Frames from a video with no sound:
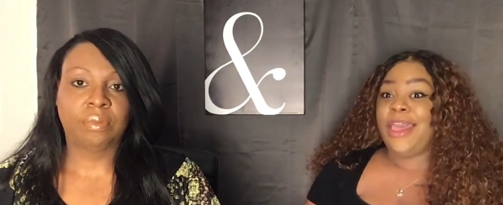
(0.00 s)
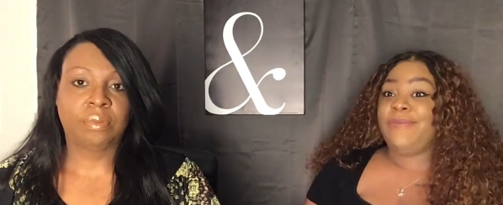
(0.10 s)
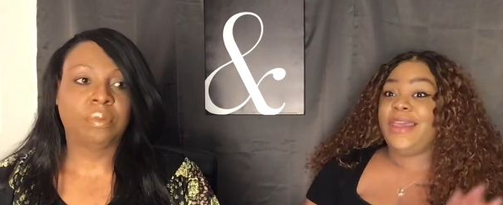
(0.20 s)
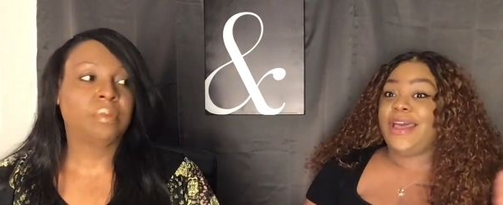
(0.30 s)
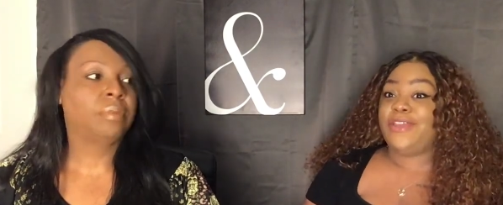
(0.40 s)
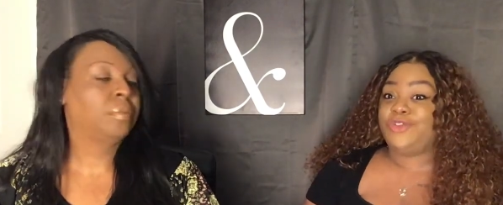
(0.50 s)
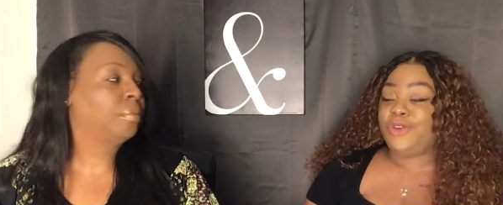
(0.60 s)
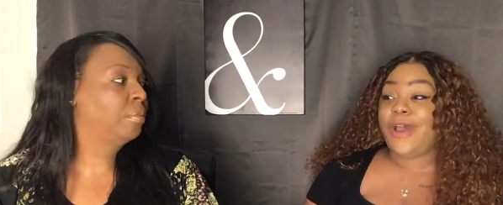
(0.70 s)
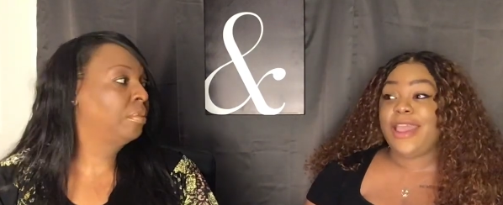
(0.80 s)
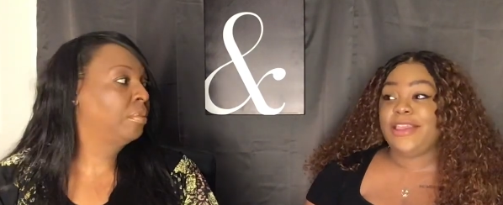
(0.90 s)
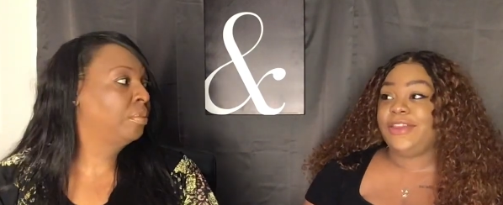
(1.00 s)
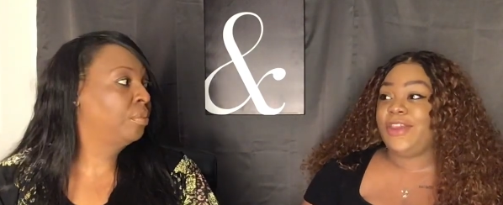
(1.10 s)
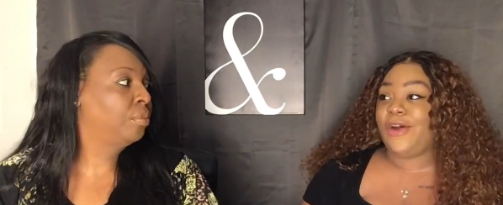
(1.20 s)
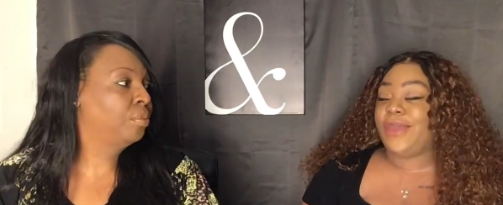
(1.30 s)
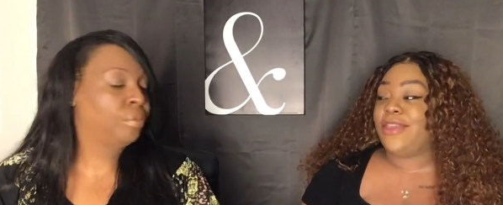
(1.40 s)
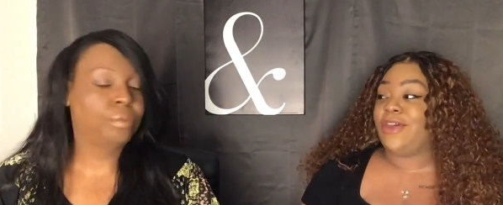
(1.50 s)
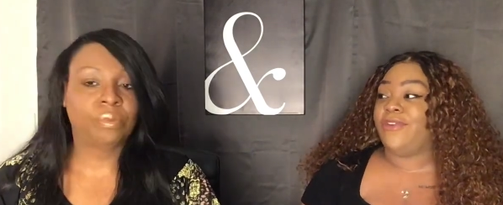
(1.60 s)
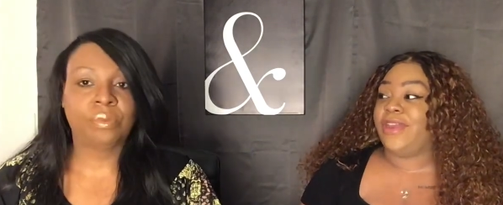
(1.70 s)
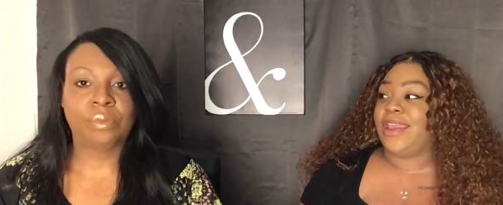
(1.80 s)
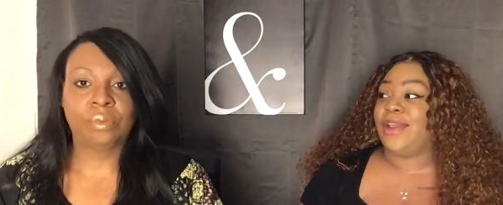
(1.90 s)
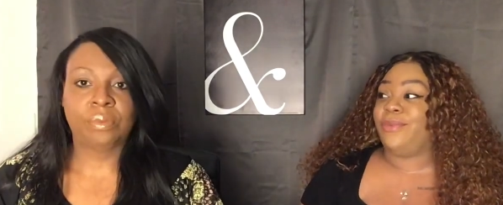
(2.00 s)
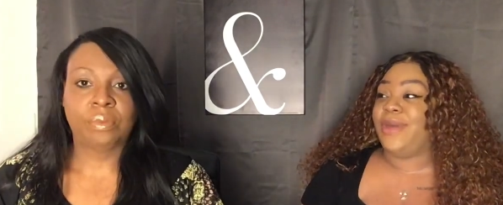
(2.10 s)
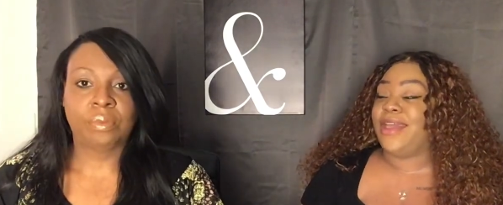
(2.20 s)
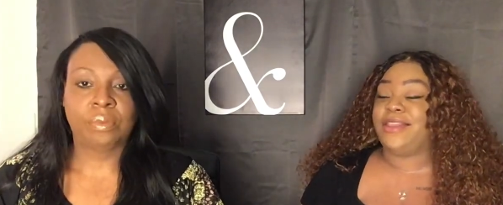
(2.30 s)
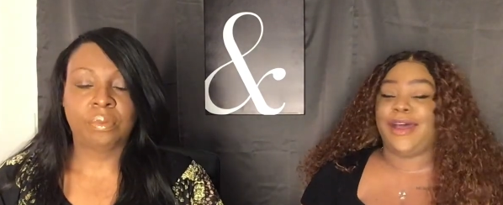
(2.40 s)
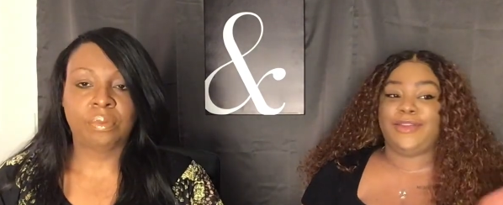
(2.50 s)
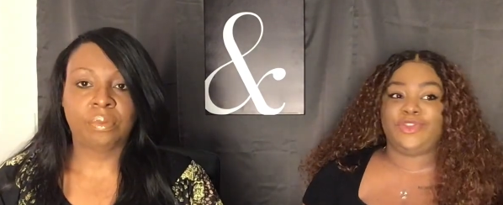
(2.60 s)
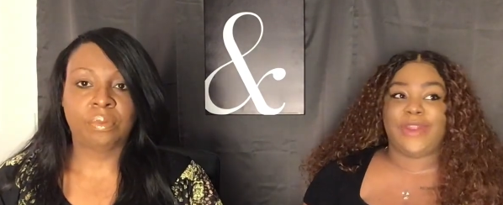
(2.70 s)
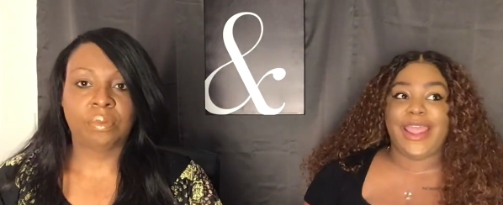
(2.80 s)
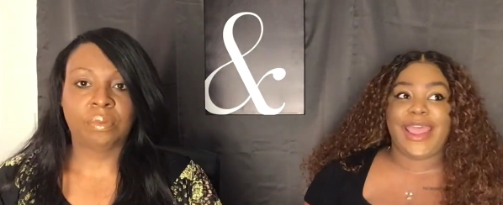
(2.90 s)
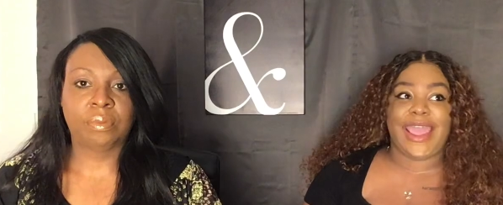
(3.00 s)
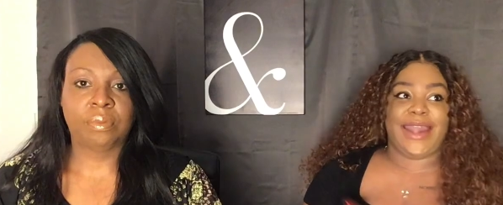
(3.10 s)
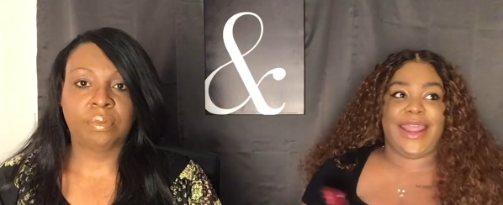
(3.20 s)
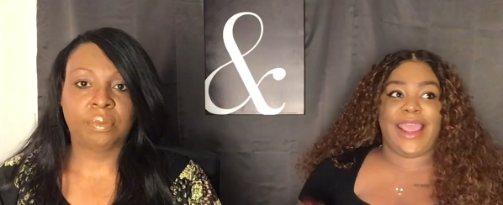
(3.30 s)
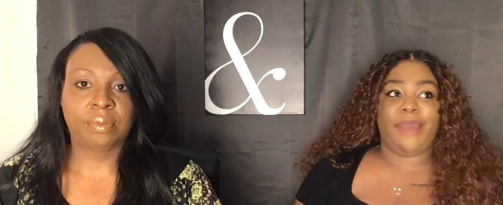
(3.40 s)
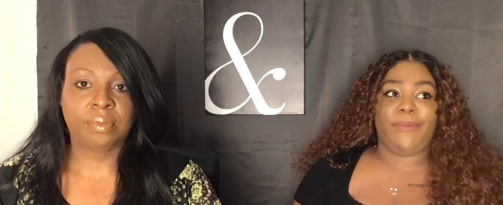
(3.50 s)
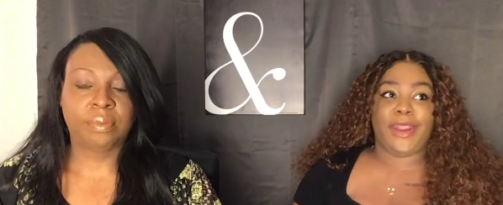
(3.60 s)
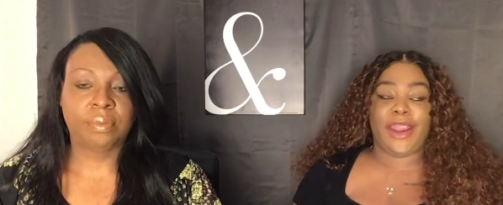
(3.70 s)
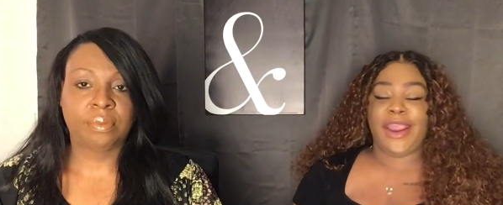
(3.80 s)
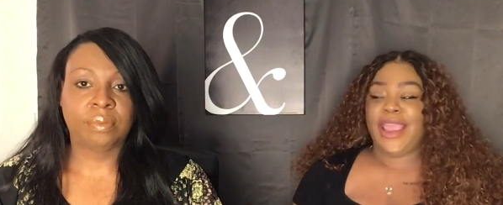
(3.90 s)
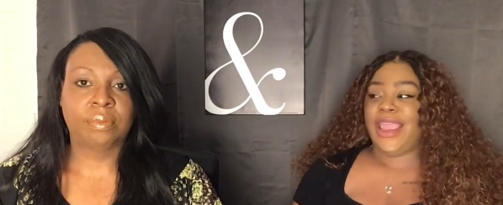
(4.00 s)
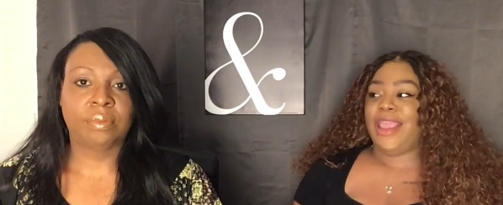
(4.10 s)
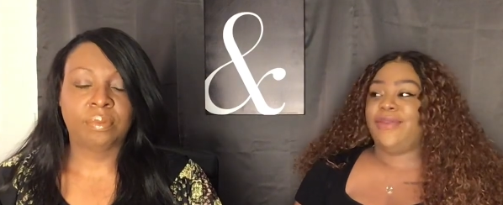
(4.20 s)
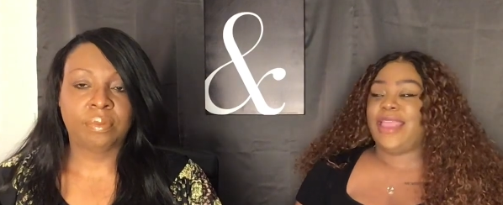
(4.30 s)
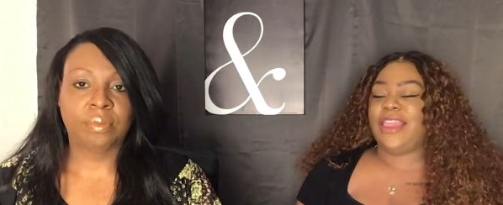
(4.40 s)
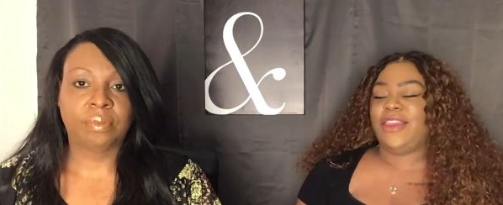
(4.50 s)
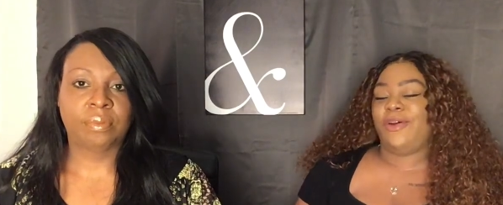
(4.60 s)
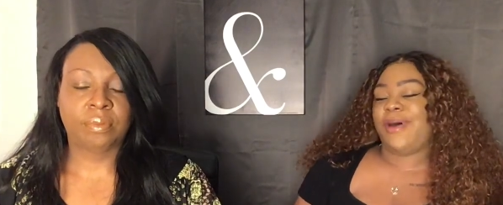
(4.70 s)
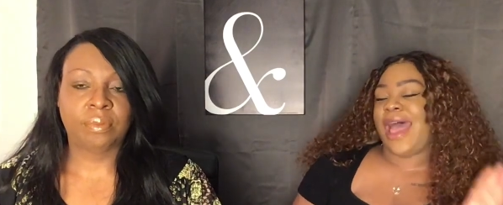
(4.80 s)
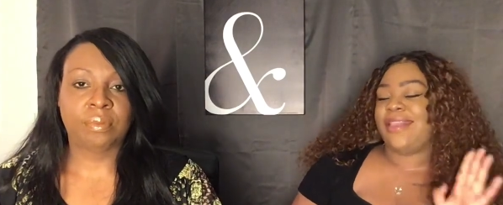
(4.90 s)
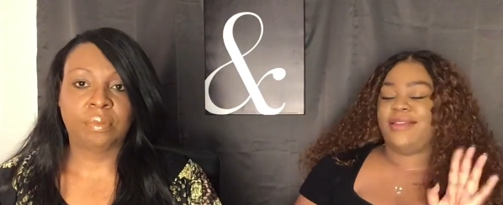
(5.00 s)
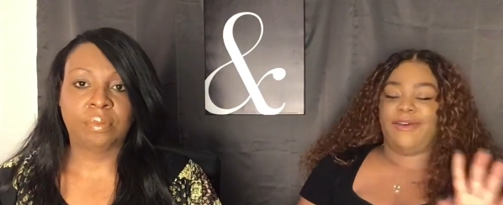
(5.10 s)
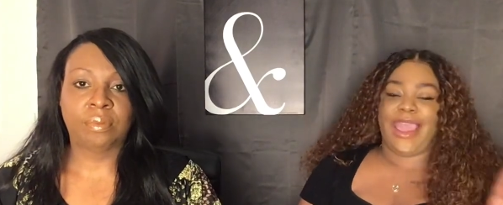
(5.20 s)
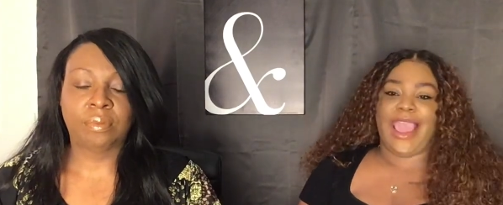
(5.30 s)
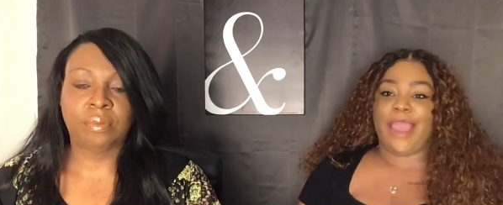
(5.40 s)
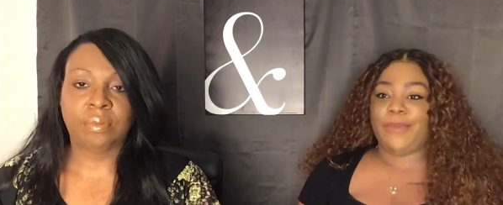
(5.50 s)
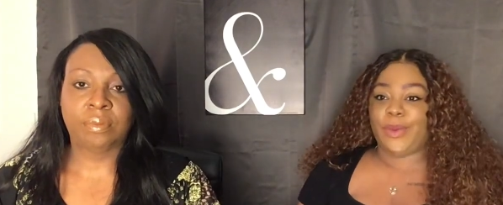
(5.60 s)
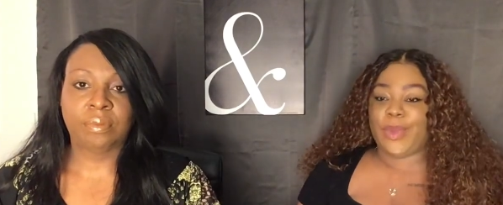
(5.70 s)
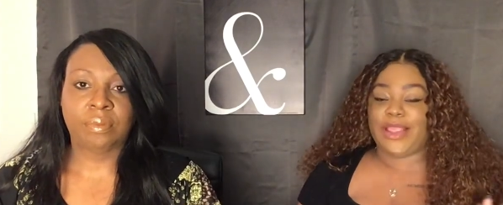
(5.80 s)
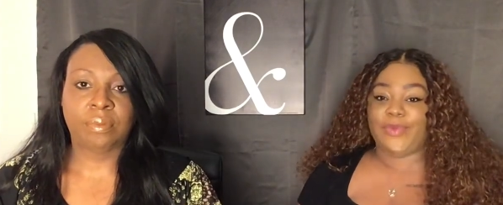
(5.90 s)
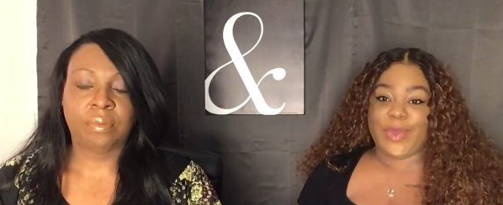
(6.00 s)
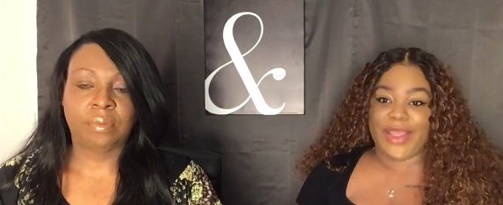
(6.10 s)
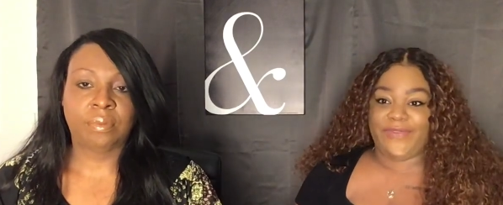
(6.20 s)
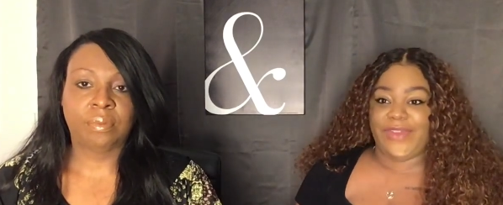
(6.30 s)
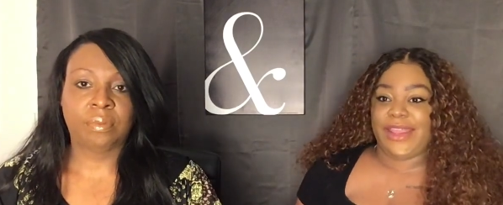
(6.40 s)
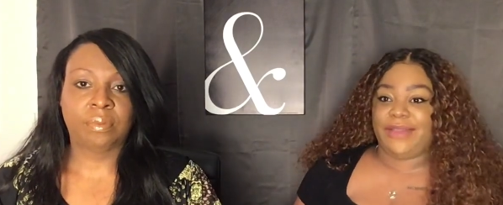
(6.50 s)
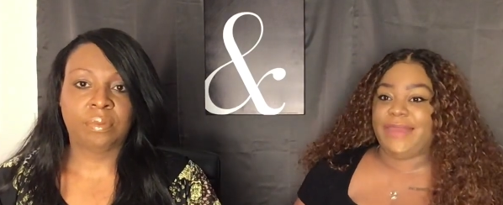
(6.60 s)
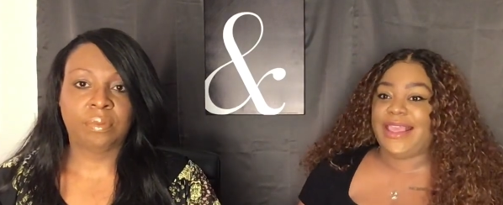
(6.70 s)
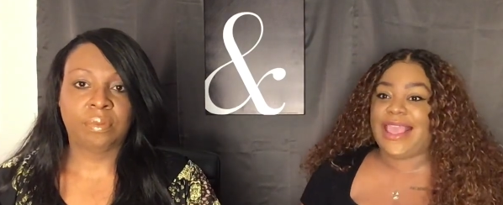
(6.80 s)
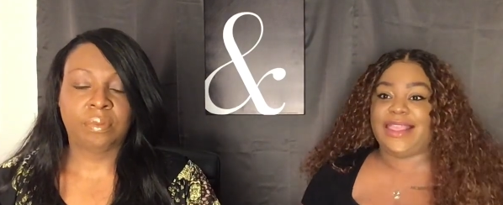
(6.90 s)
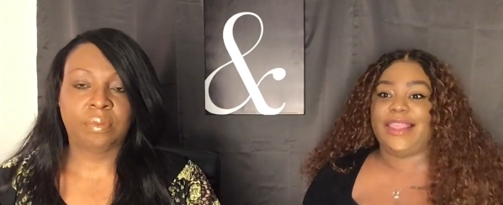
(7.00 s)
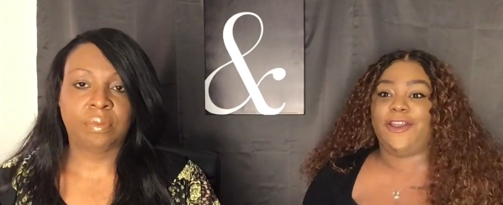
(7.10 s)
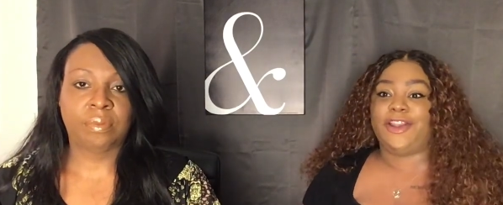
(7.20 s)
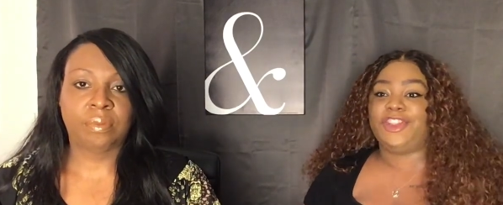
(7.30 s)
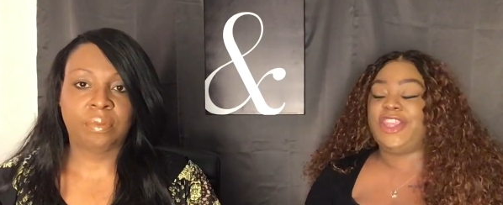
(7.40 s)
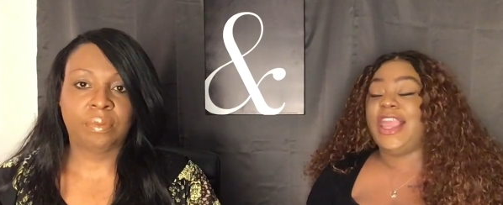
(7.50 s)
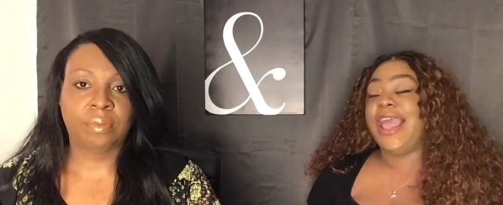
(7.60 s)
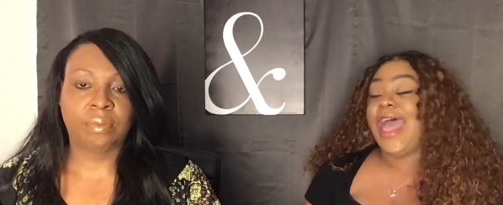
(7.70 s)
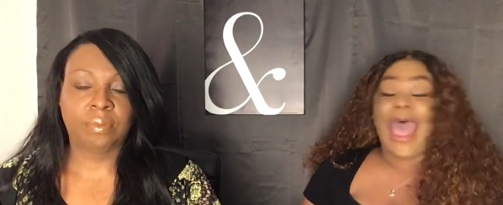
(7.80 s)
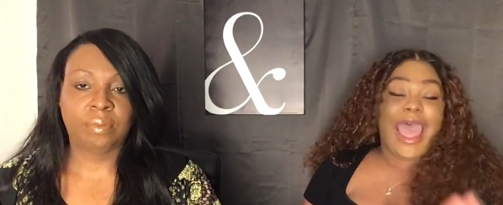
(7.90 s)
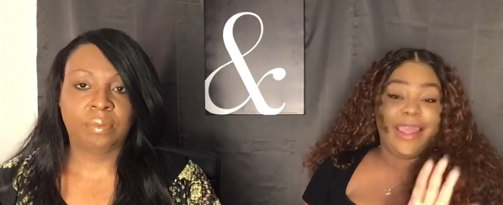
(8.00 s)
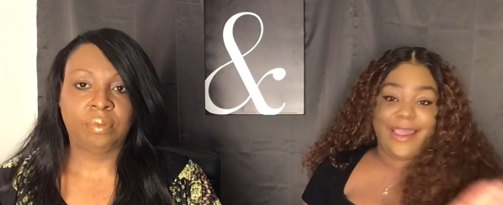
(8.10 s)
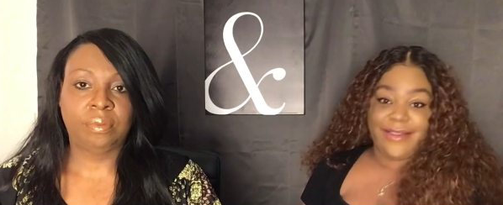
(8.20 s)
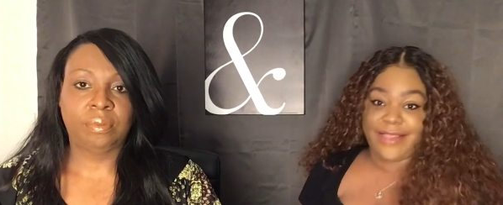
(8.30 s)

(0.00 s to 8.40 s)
Speaker 1: Because Troy, you know, he's over here with Andrea and Amber. He was like, you know, I saw Amber wasn't really feeling me kissing on her cheek. I guess